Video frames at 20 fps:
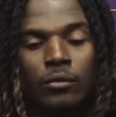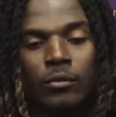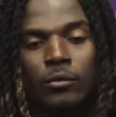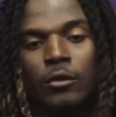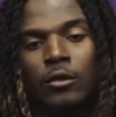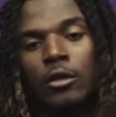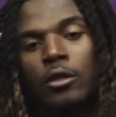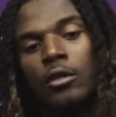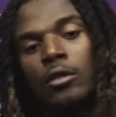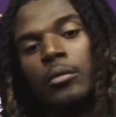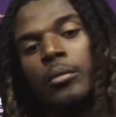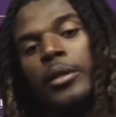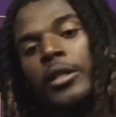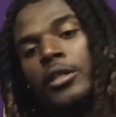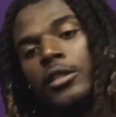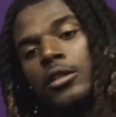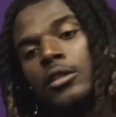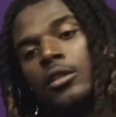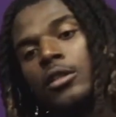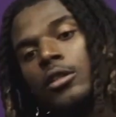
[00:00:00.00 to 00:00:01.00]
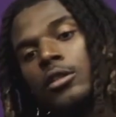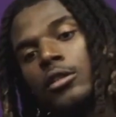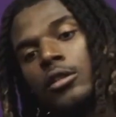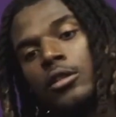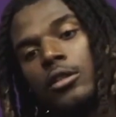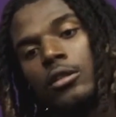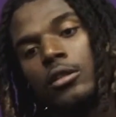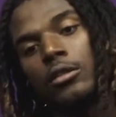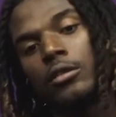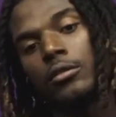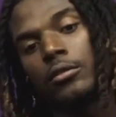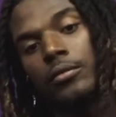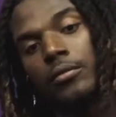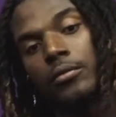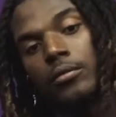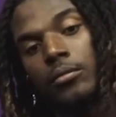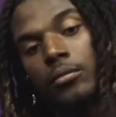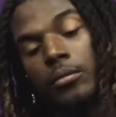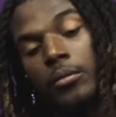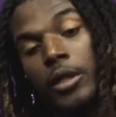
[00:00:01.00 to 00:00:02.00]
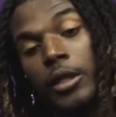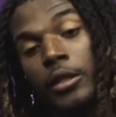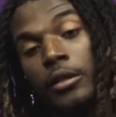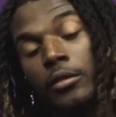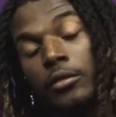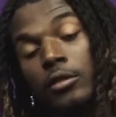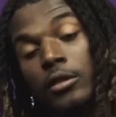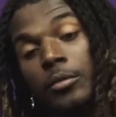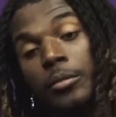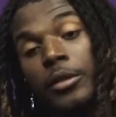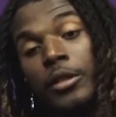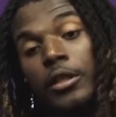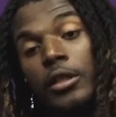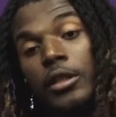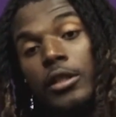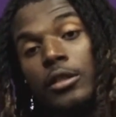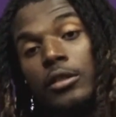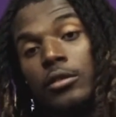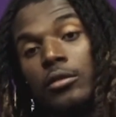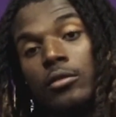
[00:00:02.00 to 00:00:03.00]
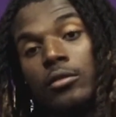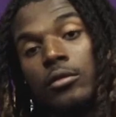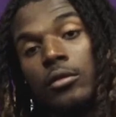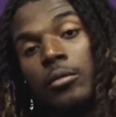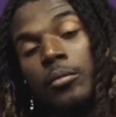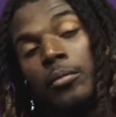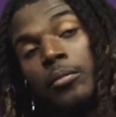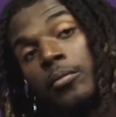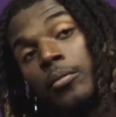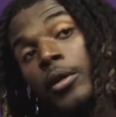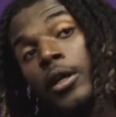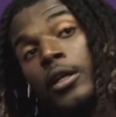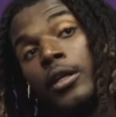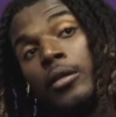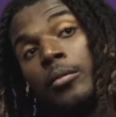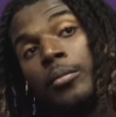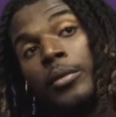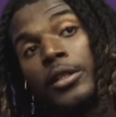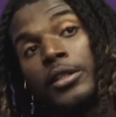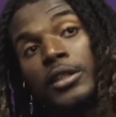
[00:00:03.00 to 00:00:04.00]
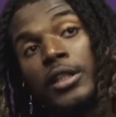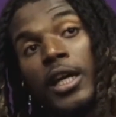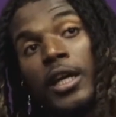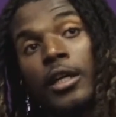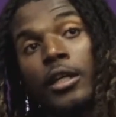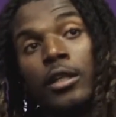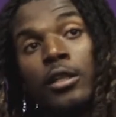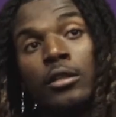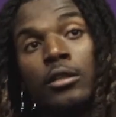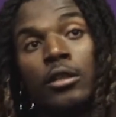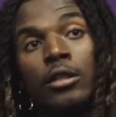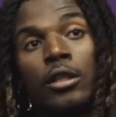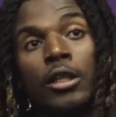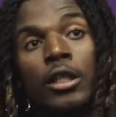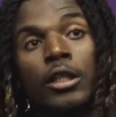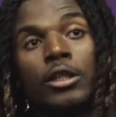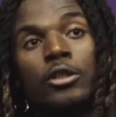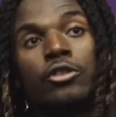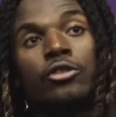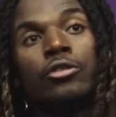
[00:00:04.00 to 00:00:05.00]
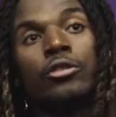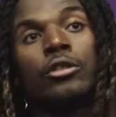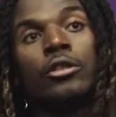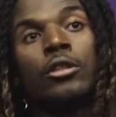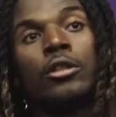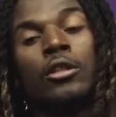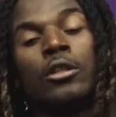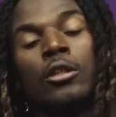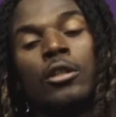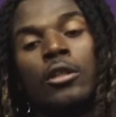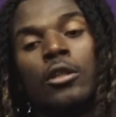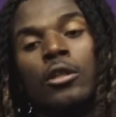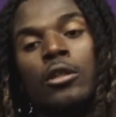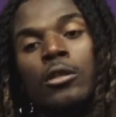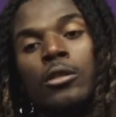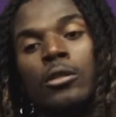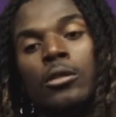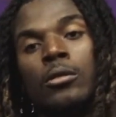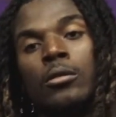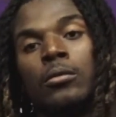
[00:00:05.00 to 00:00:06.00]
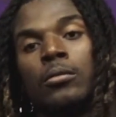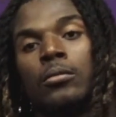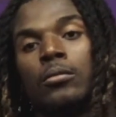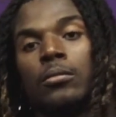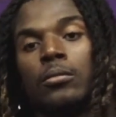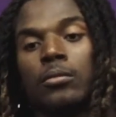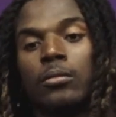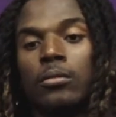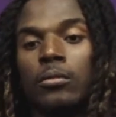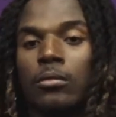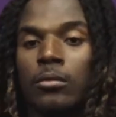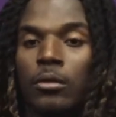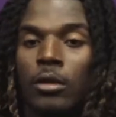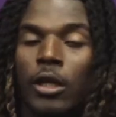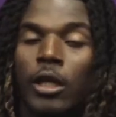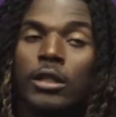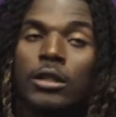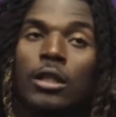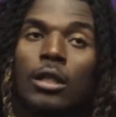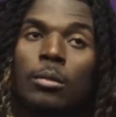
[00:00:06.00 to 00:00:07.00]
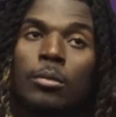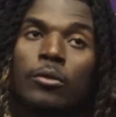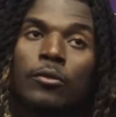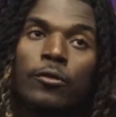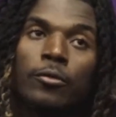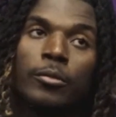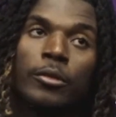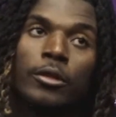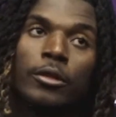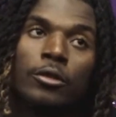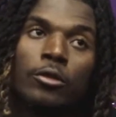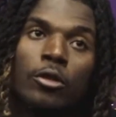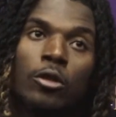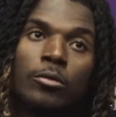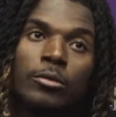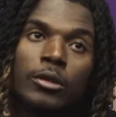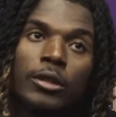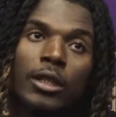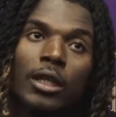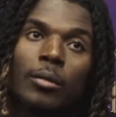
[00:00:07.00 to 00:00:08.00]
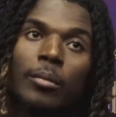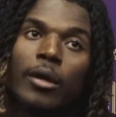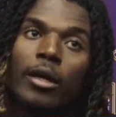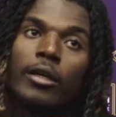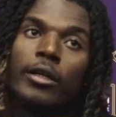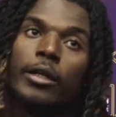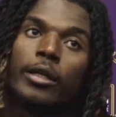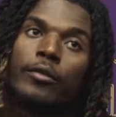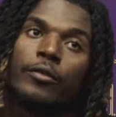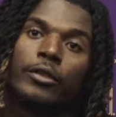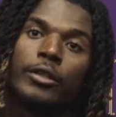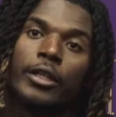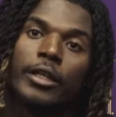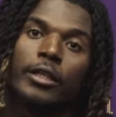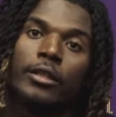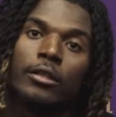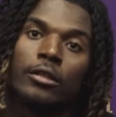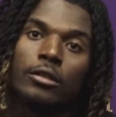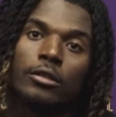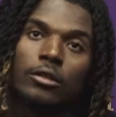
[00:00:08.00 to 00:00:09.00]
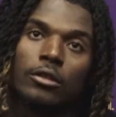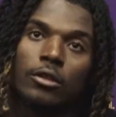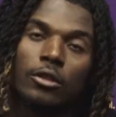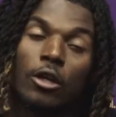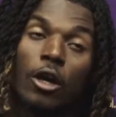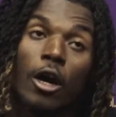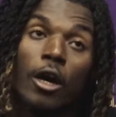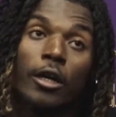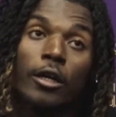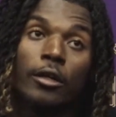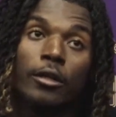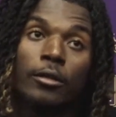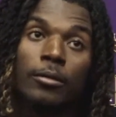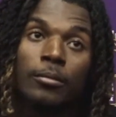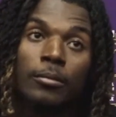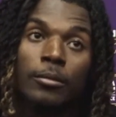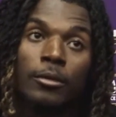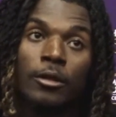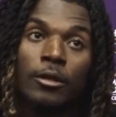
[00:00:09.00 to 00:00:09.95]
Mason is a, like, to me, he's probably the best tight end in the country. And that's coming from me, you know what I'm saying? I'm out here every day guarding